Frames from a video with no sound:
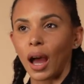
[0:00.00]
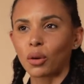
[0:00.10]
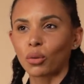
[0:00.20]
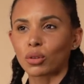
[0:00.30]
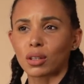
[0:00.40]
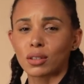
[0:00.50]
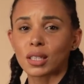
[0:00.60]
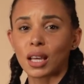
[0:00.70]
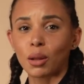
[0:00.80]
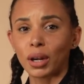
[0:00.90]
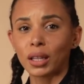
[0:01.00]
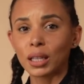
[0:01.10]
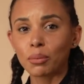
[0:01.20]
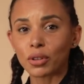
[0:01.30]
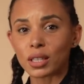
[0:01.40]
and also to celebrate
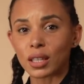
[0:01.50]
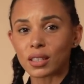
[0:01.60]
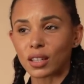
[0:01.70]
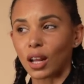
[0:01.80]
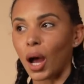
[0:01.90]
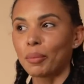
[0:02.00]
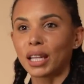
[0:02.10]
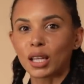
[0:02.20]
Libra season. I'm a